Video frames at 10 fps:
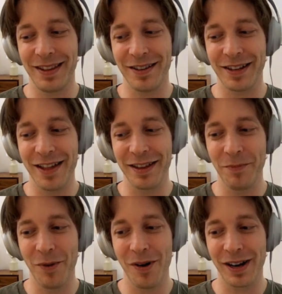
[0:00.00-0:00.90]
there's
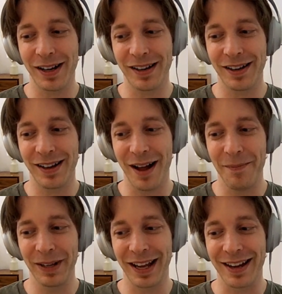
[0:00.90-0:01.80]
nothing more
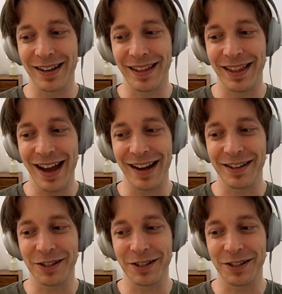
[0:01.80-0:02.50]
complicated than that.